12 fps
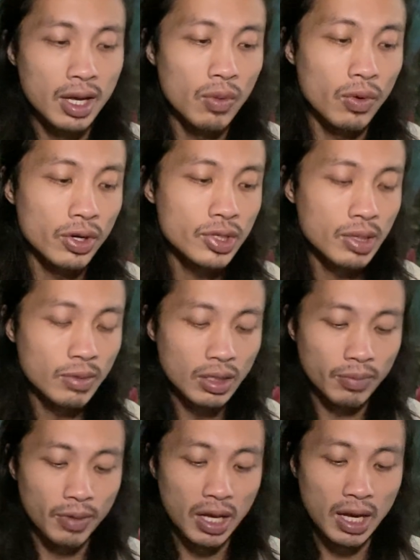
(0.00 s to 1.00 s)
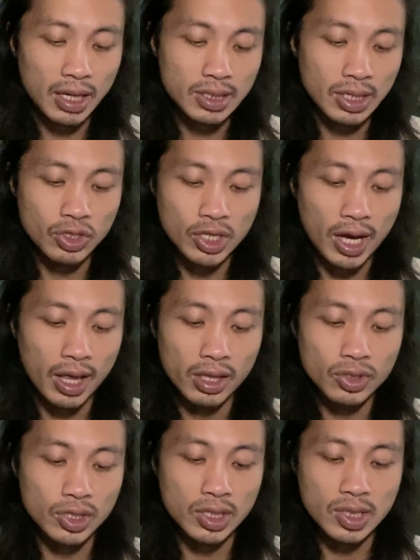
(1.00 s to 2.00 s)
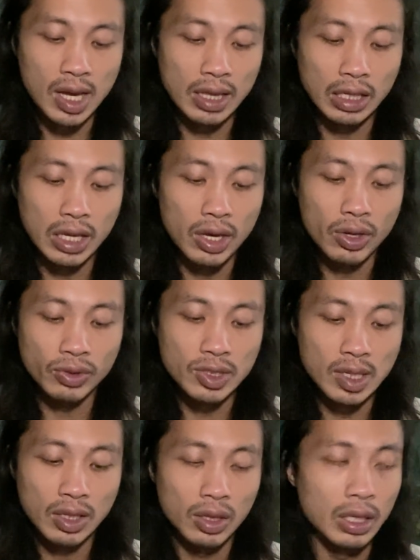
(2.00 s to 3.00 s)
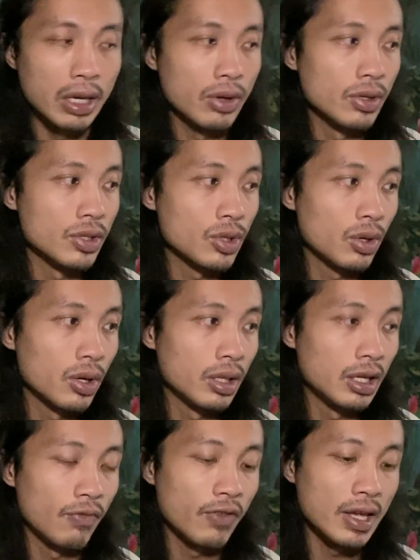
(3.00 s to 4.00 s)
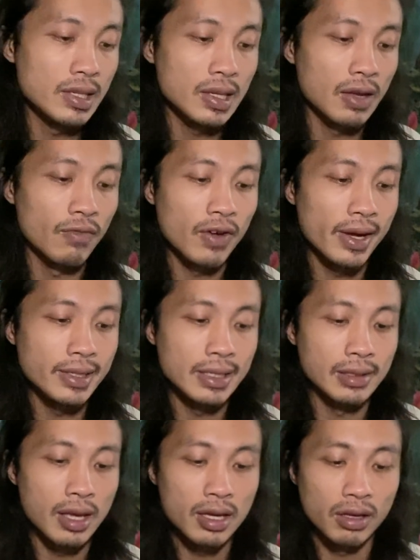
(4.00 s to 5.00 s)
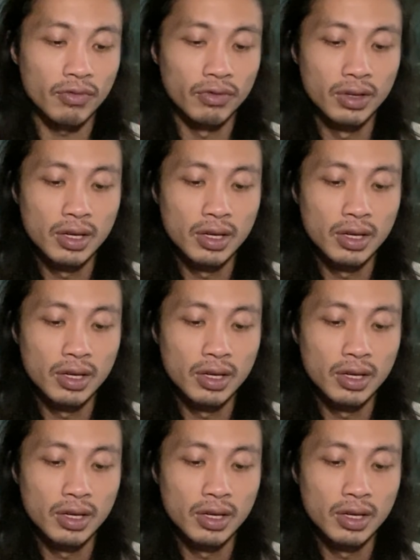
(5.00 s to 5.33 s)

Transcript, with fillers: What are some of the blocks and challenges that Leo, single Leo is currently facing in finding love?